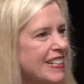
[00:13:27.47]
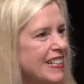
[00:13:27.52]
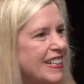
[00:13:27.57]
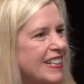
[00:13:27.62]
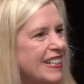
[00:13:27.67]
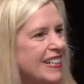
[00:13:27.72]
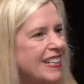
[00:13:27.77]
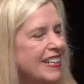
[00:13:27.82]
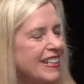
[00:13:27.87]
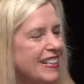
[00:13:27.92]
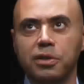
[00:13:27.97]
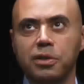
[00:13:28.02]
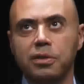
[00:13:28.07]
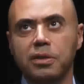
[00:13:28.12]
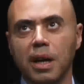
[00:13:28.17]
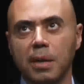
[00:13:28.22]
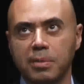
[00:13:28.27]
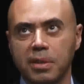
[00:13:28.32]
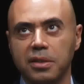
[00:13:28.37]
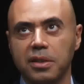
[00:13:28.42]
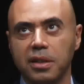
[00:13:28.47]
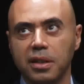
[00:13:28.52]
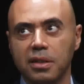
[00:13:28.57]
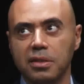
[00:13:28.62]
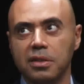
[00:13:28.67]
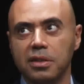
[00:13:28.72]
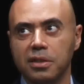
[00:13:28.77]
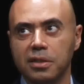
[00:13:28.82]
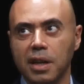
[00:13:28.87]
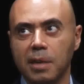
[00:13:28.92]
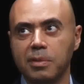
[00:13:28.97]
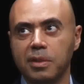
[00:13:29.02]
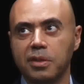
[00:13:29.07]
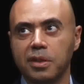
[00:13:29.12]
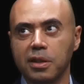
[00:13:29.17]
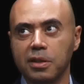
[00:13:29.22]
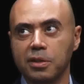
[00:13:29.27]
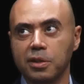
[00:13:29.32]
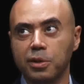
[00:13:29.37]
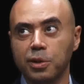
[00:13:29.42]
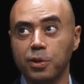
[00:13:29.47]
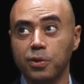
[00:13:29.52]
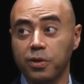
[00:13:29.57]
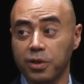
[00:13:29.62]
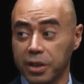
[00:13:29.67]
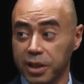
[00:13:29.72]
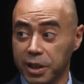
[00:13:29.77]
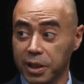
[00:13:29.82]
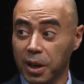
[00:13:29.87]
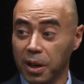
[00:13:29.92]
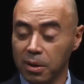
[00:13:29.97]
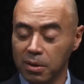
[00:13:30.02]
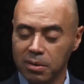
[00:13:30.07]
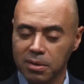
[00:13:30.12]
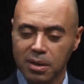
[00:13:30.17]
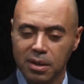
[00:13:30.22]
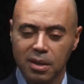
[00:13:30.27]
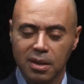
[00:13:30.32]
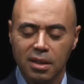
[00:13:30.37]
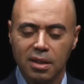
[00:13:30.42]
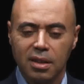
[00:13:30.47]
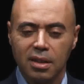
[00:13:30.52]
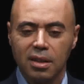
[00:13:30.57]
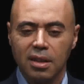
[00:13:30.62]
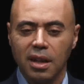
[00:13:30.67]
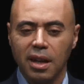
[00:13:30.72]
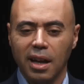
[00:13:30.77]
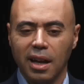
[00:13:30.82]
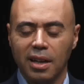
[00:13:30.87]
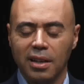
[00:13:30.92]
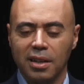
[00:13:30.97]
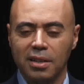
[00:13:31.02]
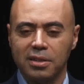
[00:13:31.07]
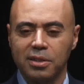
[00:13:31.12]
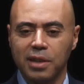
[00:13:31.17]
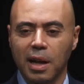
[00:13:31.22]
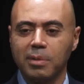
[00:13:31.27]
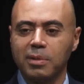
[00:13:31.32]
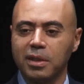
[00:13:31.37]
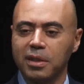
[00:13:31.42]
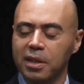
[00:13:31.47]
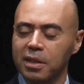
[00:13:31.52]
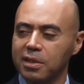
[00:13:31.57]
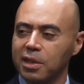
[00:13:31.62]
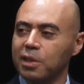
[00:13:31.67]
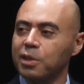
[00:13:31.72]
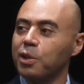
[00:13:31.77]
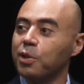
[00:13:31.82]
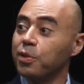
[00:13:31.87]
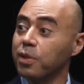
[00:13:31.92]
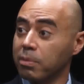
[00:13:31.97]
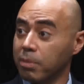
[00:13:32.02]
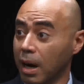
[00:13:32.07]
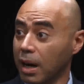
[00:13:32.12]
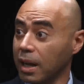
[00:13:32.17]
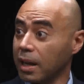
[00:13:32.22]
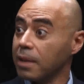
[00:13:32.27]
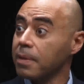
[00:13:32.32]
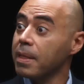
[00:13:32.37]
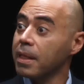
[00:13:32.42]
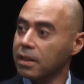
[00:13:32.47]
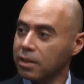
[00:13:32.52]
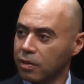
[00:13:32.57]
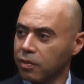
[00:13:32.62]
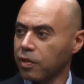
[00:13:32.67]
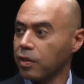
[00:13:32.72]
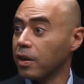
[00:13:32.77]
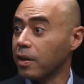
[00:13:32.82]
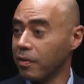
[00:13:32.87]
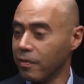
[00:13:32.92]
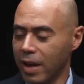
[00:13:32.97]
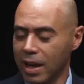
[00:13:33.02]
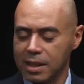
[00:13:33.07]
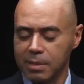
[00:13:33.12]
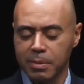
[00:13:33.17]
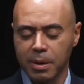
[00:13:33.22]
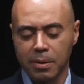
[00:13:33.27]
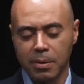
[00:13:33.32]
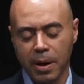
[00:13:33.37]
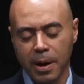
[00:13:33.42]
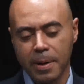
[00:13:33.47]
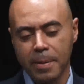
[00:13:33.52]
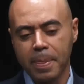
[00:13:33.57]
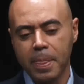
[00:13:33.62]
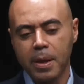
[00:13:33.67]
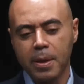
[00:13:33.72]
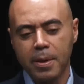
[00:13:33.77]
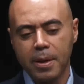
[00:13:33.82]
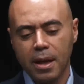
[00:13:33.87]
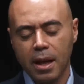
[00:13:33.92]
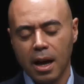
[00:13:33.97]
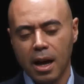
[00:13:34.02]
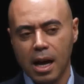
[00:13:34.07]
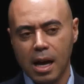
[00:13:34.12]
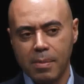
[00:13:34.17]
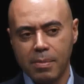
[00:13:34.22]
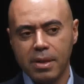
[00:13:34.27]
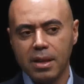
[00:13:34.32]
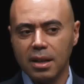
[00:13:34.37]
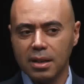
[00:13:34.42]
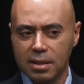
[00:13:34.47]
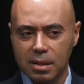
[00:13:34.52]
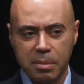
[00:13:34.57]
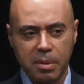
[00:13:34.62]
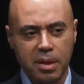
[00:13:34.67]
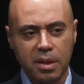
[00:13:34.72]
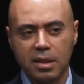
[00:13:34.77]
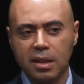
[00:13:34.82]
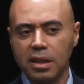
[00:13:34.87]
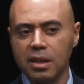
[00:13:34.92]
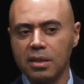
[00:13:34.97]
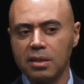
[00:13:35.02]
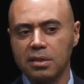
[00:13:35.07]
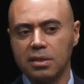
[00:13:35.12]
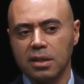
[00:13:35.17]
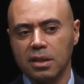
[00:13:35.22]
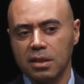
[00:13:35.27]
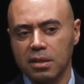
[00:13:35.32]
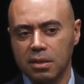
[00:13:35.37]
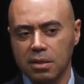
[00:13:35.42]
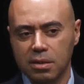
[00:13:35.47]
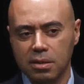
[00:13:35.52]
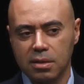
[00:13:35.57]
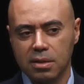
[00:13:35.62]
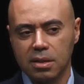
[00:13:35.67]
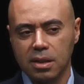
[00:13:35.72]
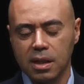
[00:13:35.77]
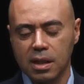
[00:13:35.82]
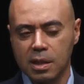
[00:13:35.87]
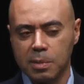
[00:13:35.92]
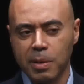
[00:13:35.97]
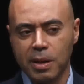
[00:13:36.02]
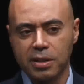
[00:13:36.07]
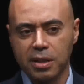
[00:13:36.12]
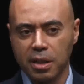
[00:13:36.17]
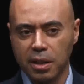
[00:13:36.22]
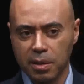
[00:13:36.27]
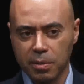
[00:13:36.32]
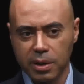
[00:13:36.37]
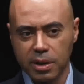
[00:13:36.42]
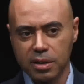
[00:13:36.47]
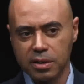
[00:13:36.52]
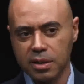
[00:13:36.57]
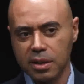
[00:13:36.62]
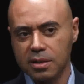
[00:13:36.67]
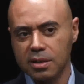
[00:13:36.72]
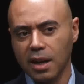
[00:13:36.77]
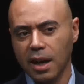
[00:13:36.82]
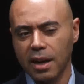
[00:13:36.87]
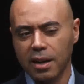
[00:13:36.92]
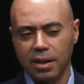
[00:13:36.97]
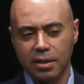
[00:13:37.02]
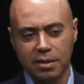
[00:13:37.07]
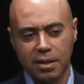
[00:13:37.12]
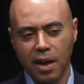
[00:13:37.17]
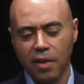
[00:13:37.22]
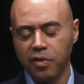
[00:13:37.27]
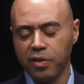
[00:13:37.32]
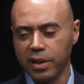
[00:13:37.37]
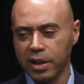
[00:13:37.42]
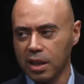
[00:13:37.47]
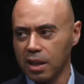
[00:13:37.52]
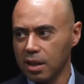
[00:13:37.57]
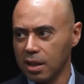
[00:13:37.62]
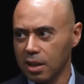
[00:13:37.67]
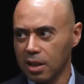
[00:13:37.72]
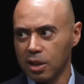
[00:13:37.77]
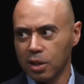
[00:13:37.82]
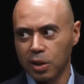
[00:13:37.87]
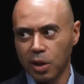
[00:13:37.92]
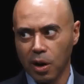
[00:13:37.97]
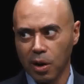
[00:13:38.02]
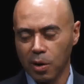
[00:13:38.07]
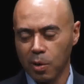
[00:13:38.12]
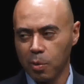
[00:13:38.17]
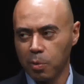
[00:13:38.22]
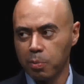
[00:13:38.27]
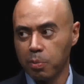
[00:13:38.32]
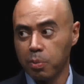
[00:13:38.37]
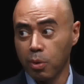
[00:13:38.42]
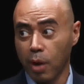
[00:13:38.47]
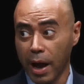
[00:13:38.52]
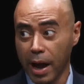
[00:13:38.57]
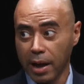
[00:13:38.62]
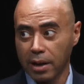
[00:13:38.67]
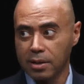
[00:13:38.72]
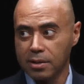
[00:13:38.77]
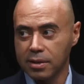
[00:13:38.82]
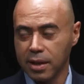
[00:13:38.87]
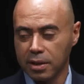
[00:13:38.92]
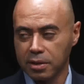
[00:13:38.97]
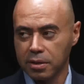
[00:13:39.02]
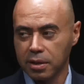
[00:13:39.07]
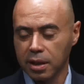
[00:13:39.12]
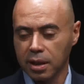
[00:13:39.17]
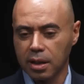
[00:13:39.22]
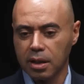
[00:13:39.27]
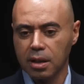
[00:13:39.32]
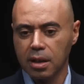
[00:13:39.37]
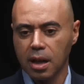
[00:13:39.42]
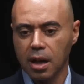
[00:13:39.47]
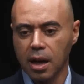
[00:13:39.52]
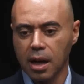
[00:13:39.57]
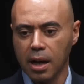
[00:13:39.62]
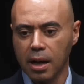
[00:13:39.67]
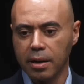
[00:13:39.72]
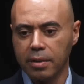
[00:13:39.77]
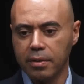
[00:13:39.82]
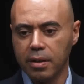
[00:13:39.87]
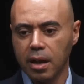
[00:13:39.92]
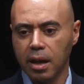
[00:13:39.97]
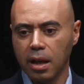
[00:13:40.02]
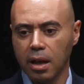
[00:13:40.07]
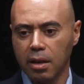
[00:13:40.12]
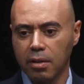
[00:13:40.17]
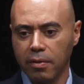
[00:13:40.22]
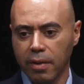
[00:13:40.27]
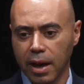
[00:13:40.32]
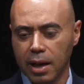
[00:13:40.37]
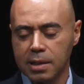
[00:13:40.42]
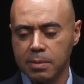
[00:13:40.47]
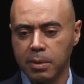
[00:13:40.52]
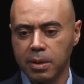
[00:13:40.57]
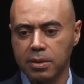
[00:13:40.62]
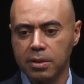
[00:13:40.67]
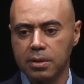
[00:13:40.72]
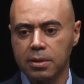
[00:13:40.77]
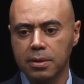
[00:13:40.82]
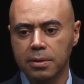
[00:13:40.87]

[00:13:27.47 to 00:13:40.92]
There's two types of deals. There's types of deals you do for ego, and there's types of deals that you do for money, for investment, right? Uh-huh. Some of the deals that you see, especially on the real estate side, are definitely ego, brand-centric investments.